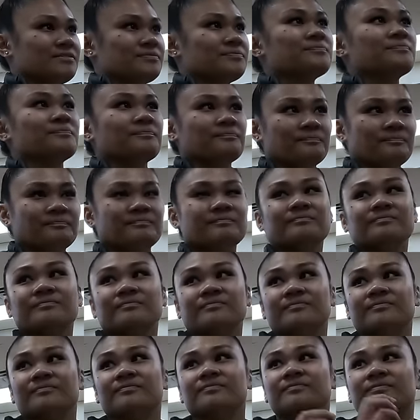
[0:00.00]
But, She
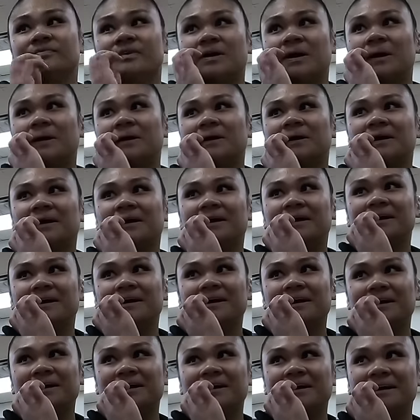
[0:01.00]
she lives in Philly. I live in
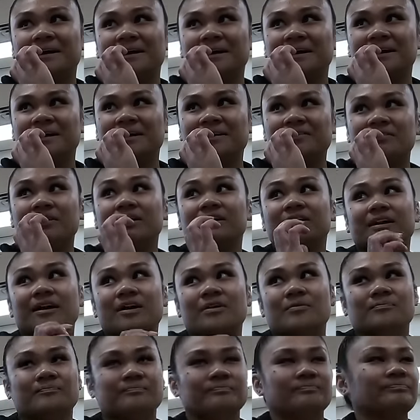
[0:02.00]
Austin. Oh. Moved
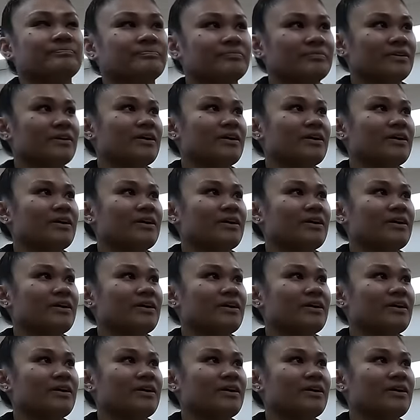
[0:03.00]
to Philly.